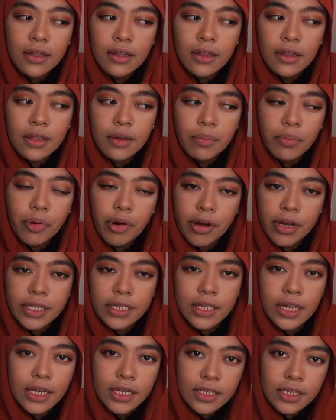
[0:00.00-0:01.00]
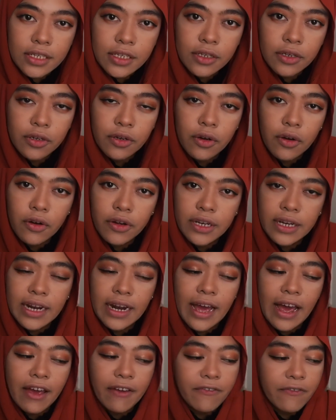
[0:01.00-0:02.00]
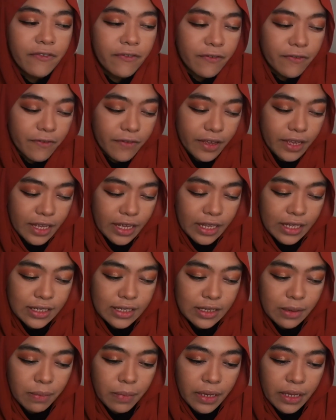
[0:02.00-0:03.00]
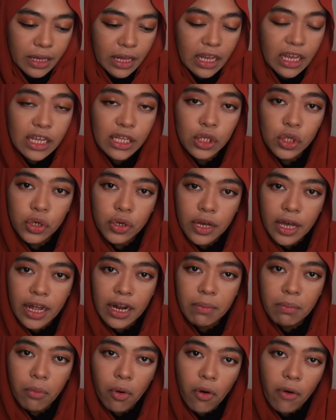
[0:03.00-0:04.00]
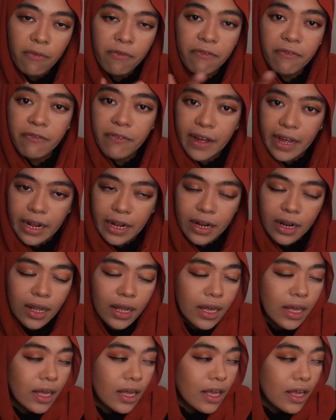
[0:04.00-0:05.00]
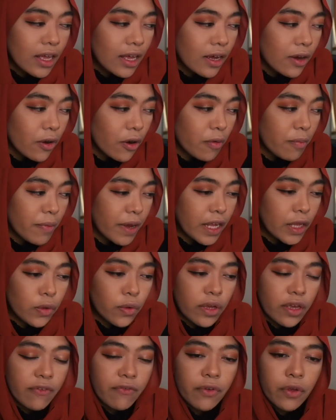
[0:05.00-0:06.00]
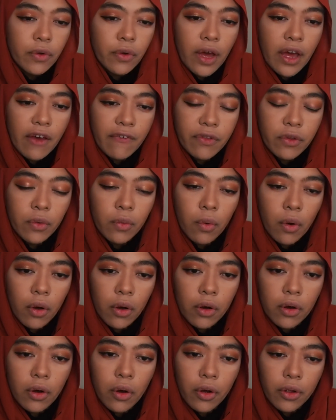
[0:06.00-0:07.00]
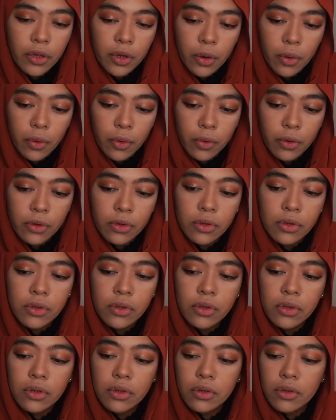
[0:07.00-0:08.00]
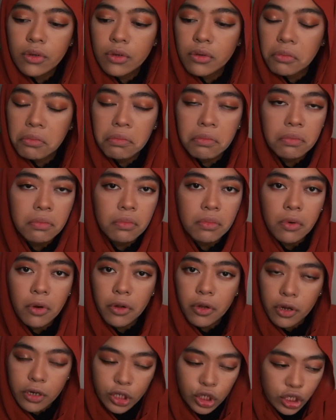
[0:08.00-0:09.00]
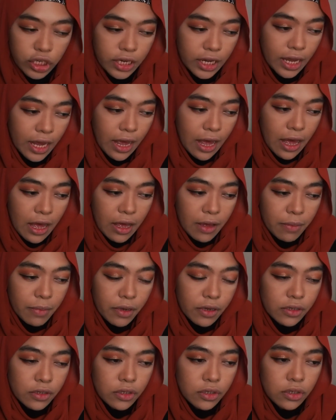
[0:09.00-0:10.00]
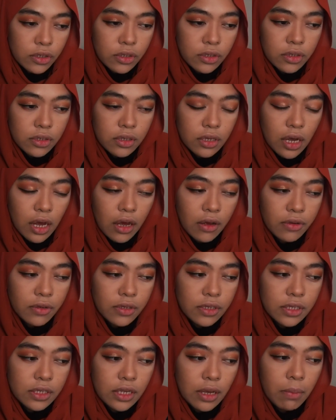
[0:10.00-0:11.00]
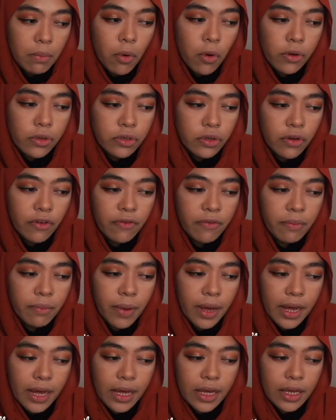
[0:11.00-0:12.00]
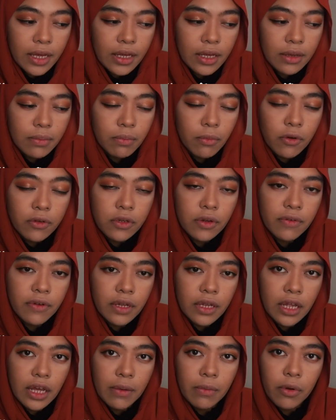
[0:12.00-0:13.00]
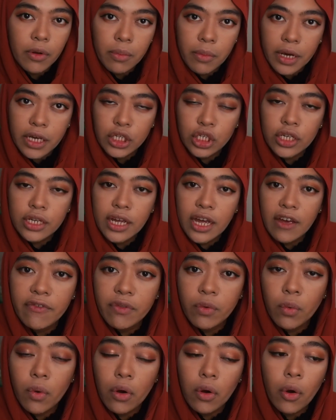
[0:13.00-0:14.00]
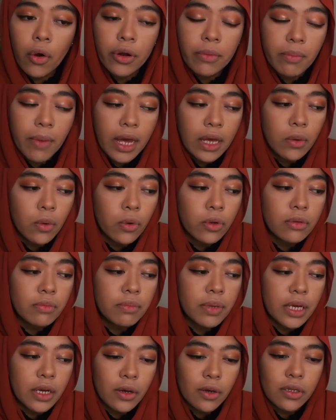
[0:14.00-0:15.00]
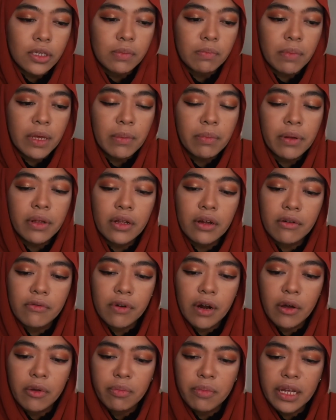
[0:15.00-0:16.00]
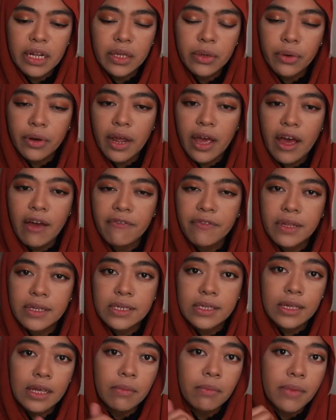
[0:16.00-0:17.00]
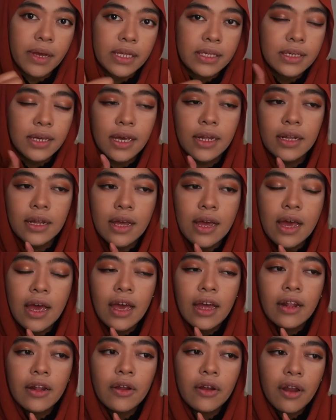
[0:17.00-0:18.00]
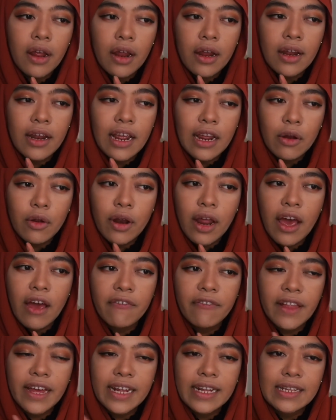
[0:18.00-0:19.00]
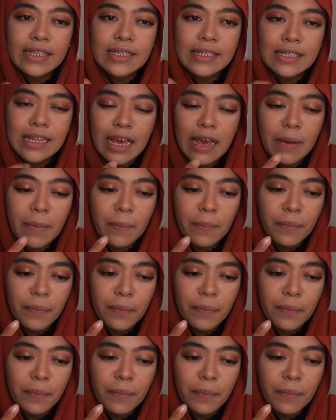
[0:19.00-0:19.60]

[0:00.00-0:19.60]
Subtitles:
the process, you know, or the life is a bit easier and more fun compared to if you have to walk on your own, on your journey. Because how to say, most of the time on my journey I to walk on my own, because people around me don't have the same mindset. They don't have like the same